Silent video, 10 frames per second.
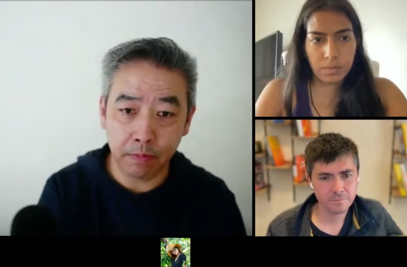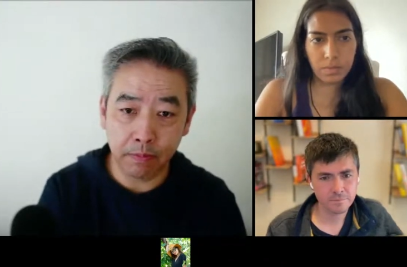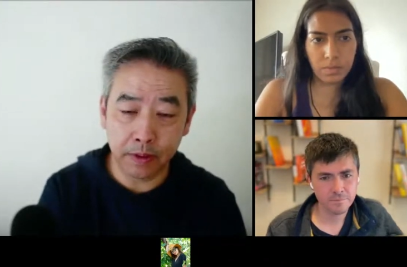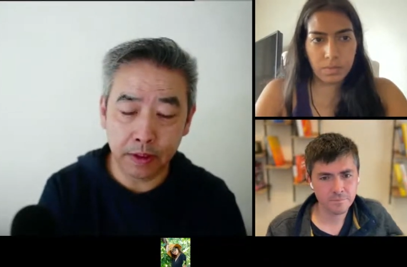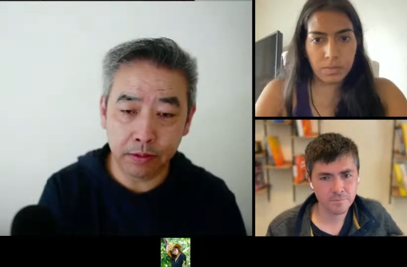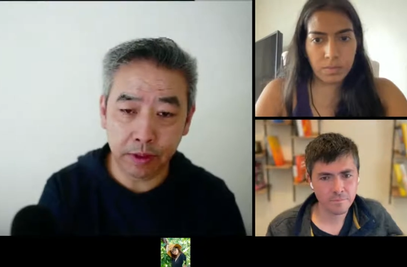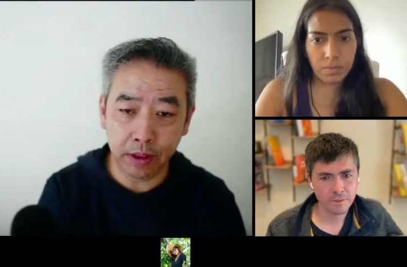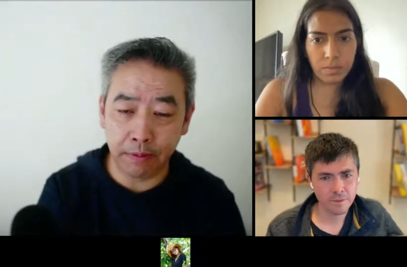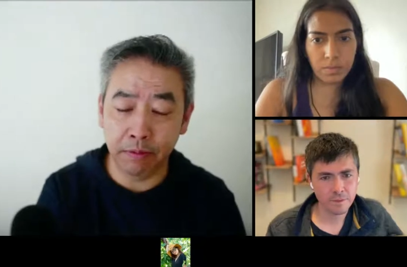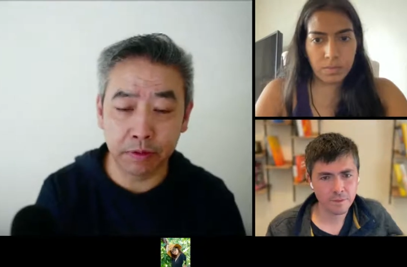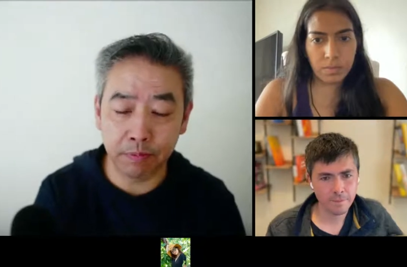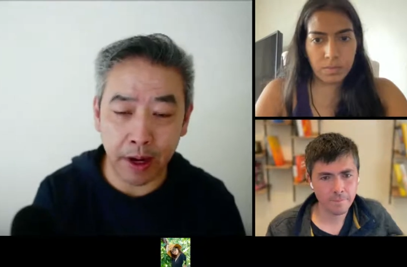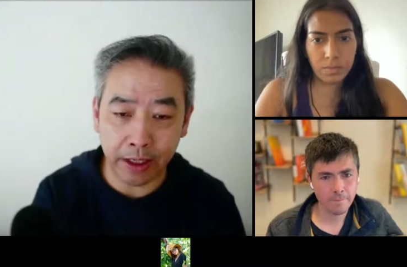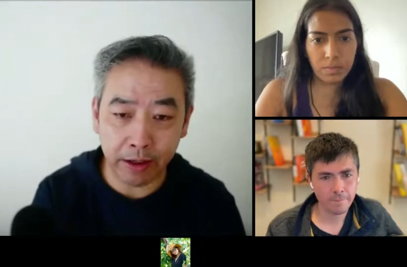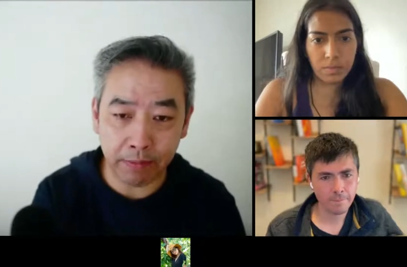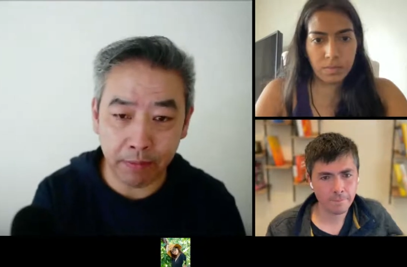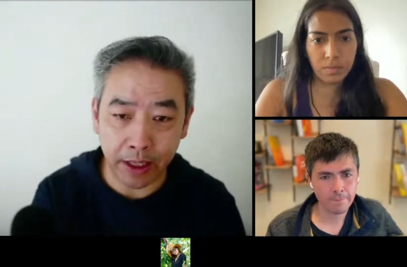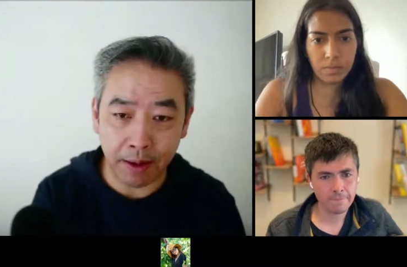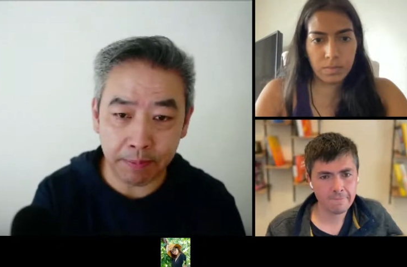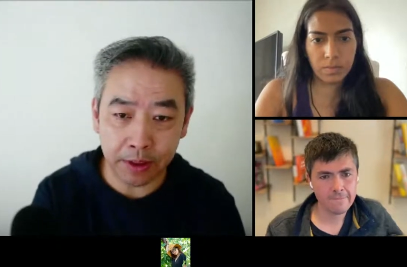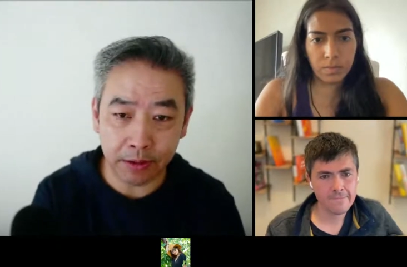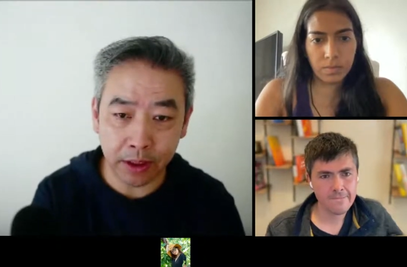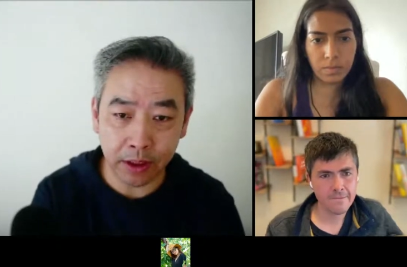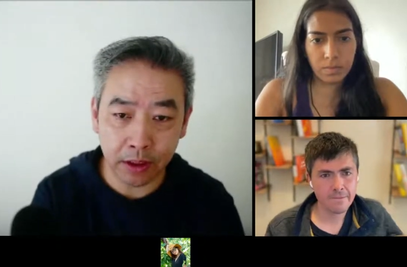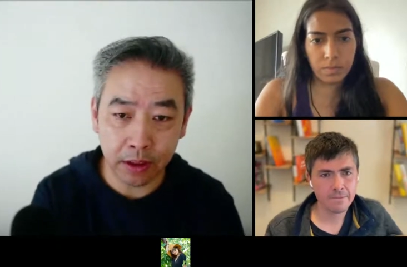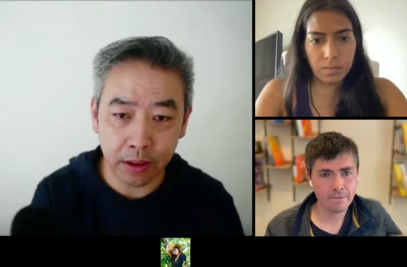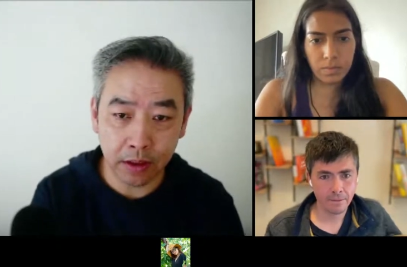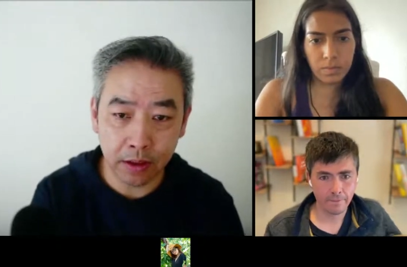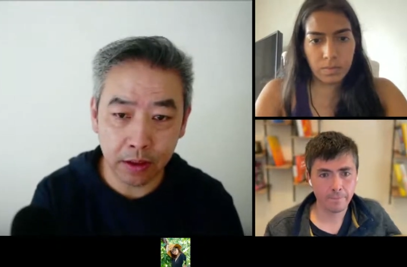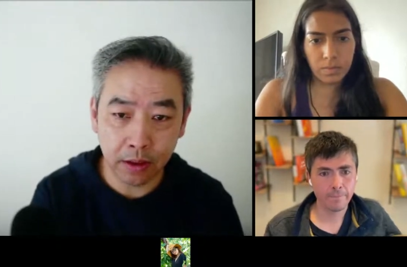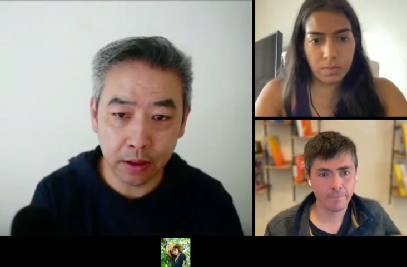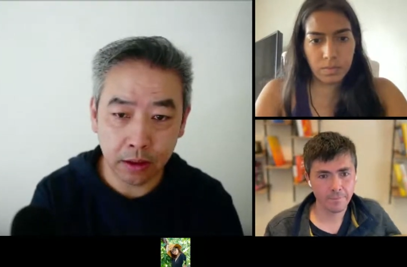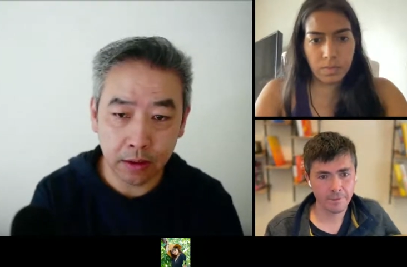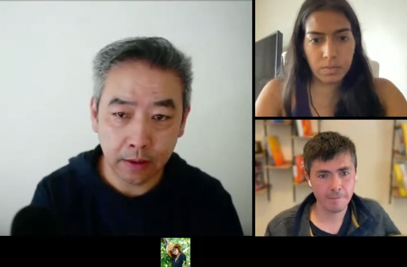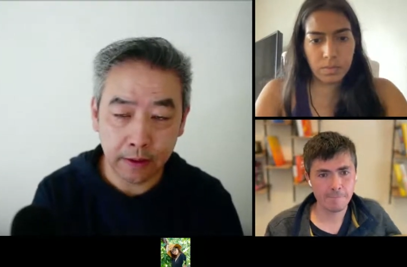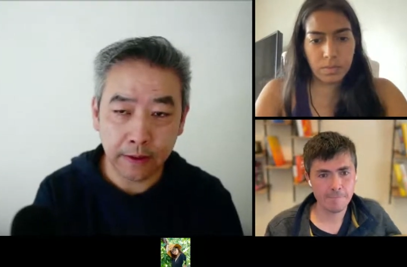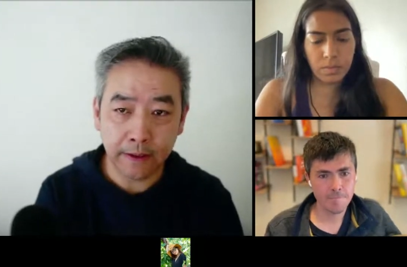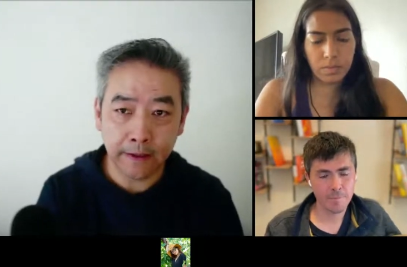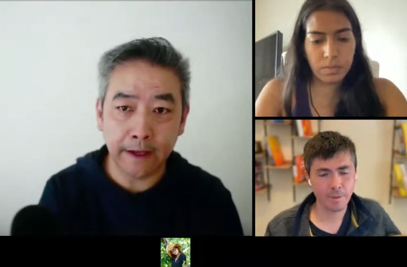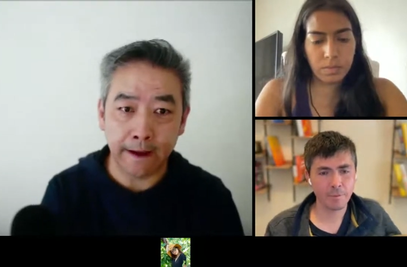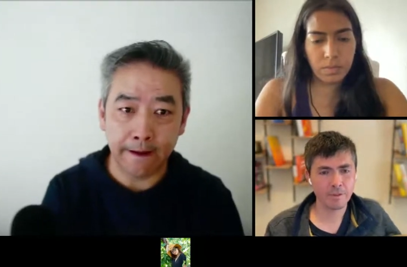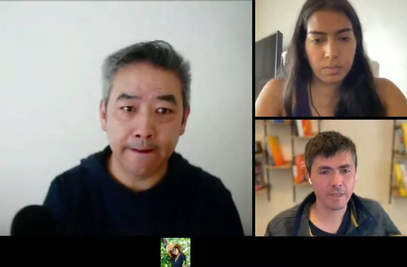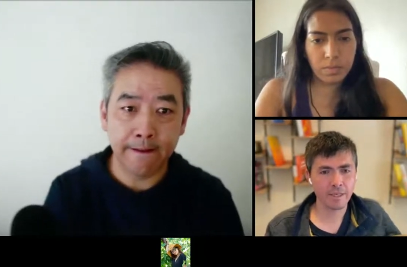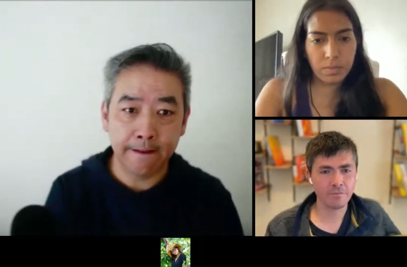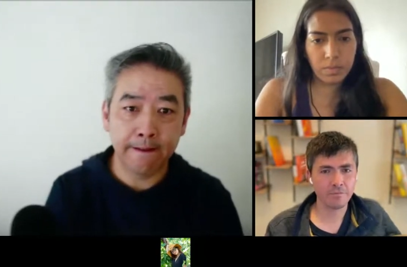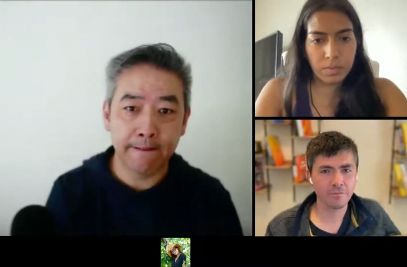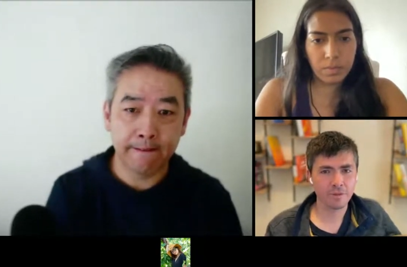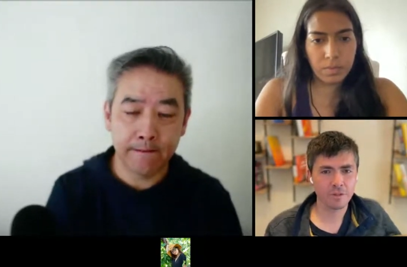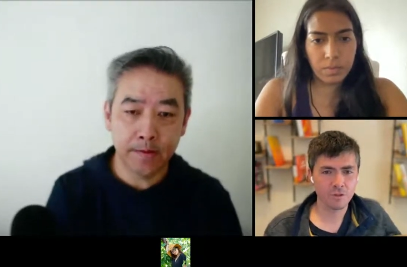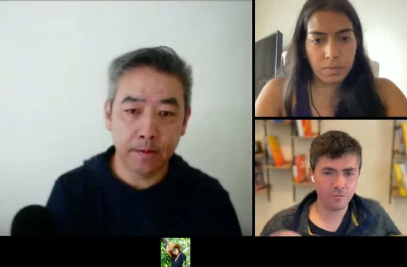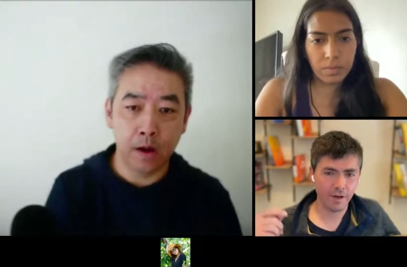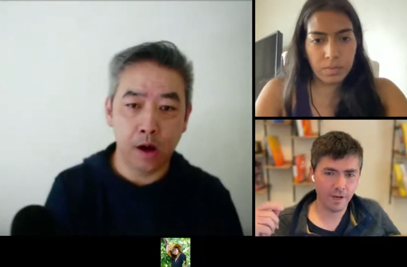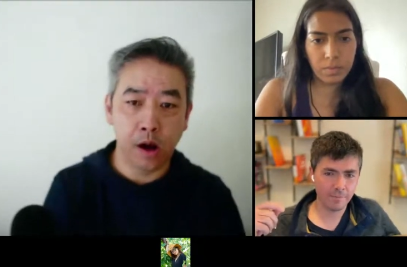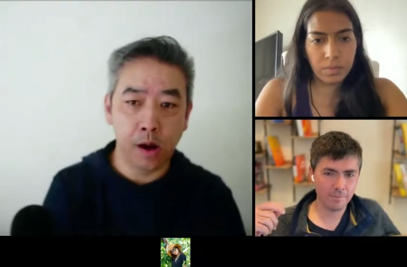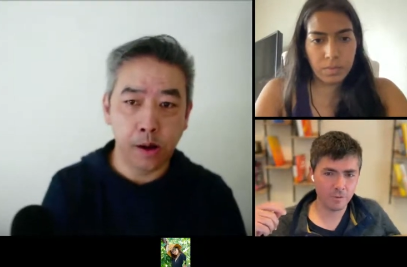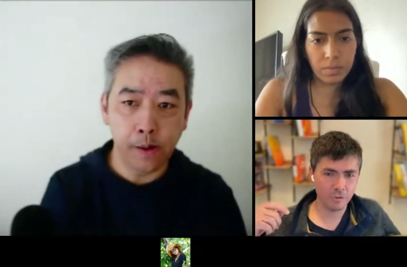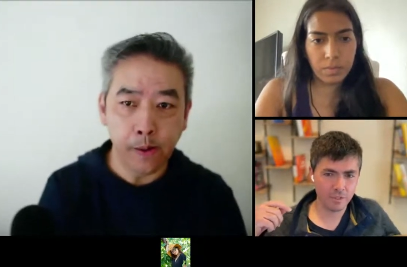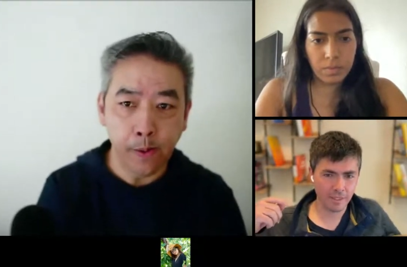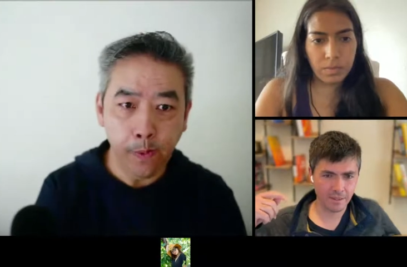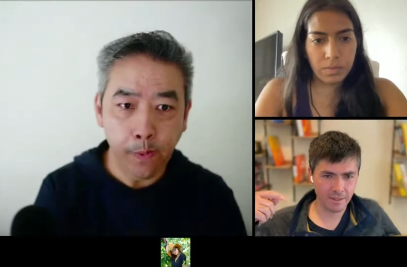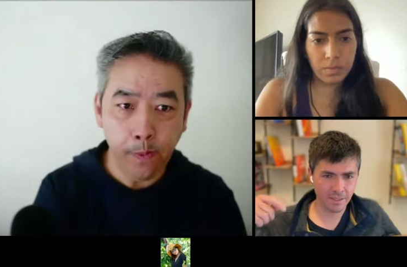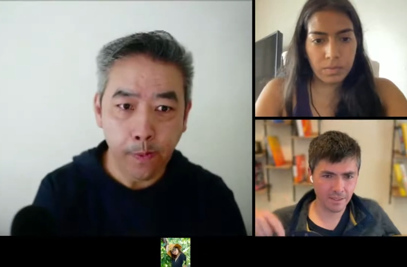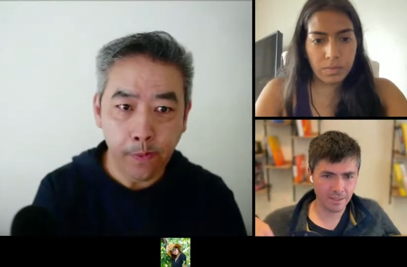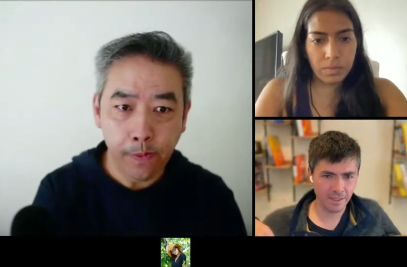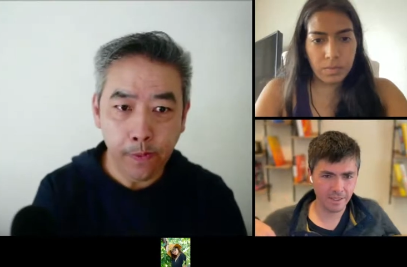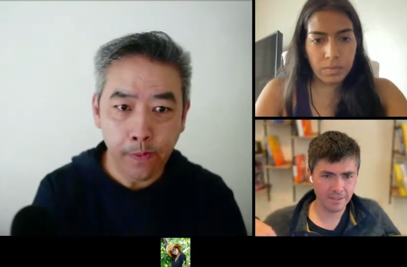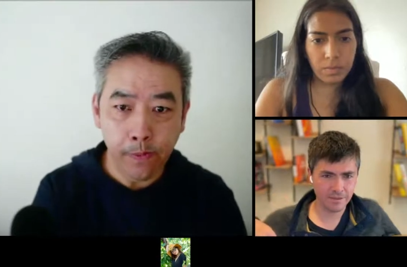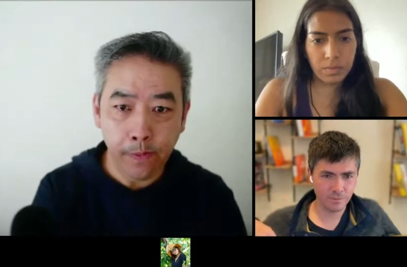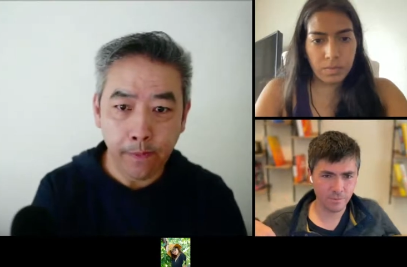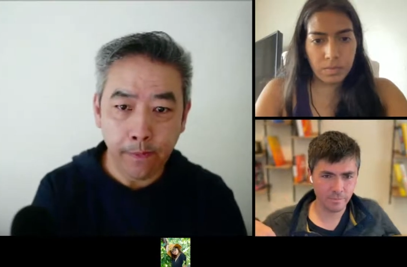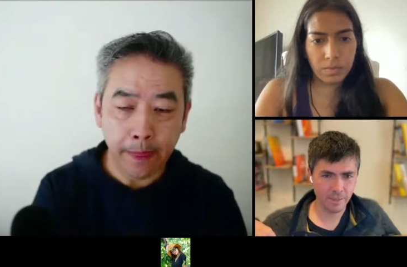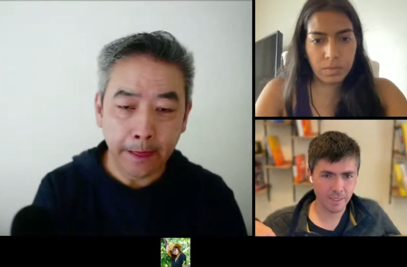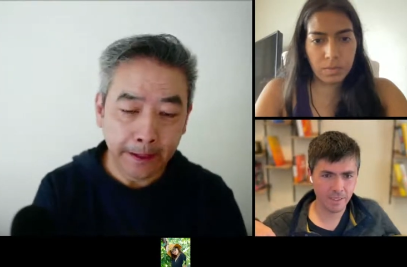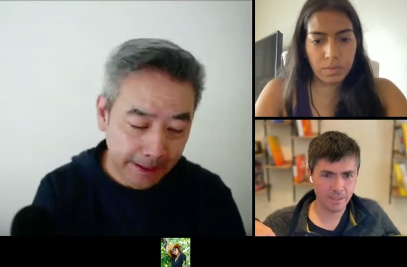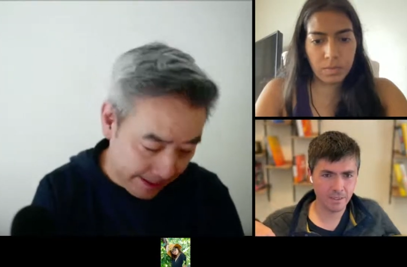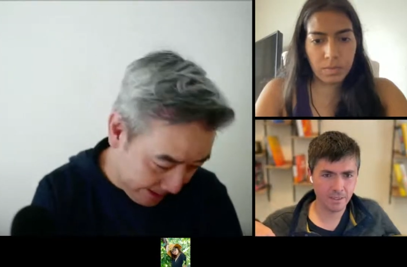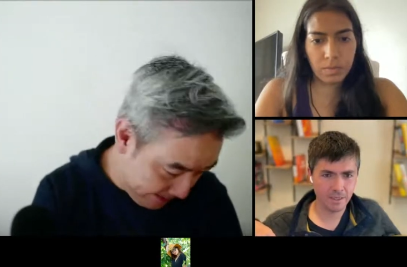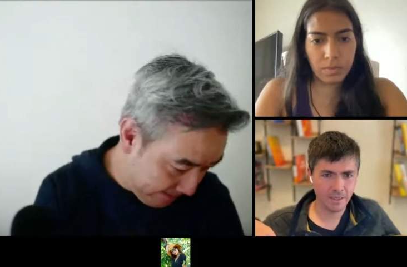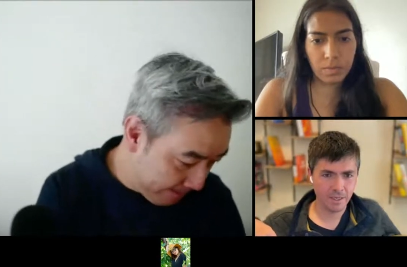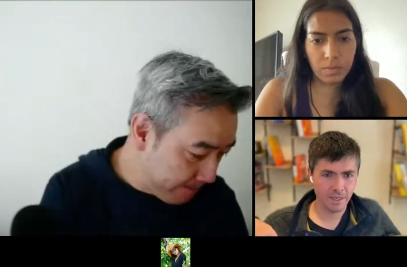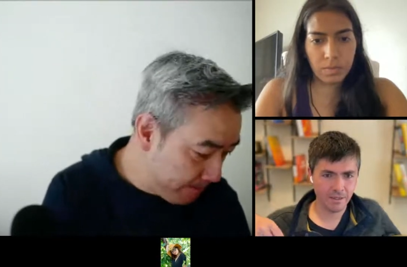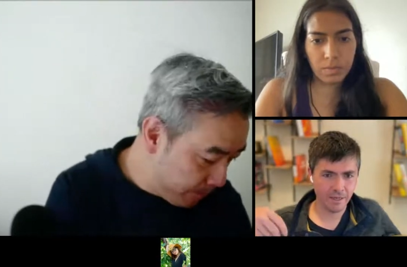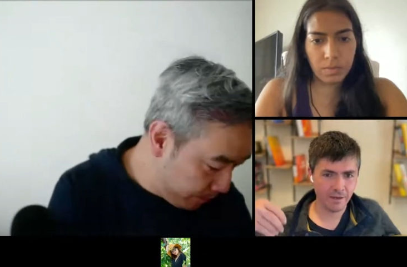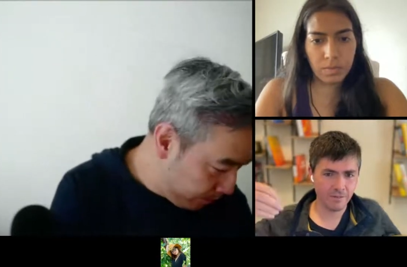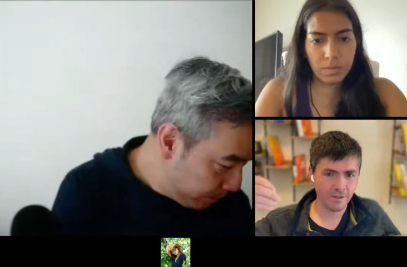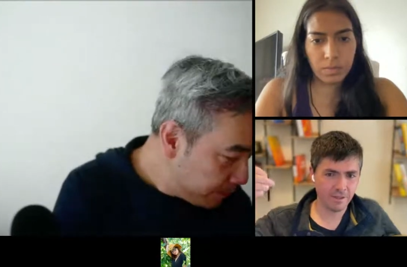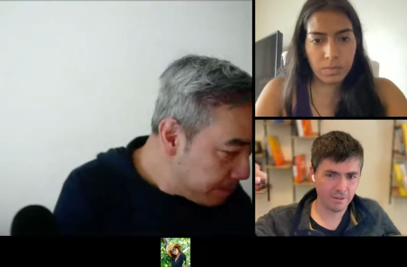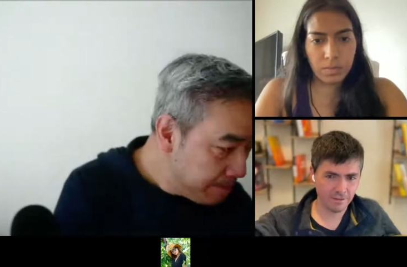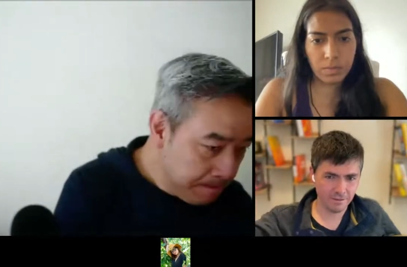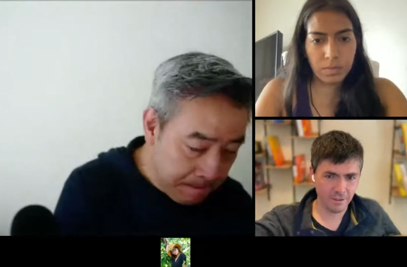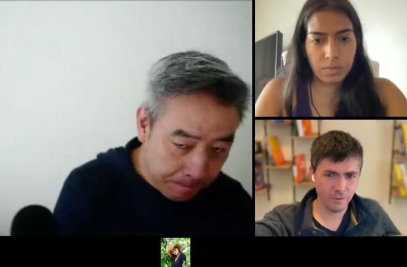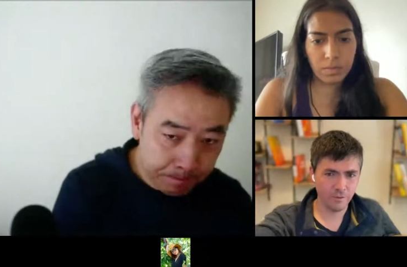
Speaker 1: is doing? Oh, Mighty Mighty app is doing. Yeah,
Speaker 2: yeah. But yeah. I wonder, like, if so, if I'm using a thin client with Mighty, uh-huh. and they have a you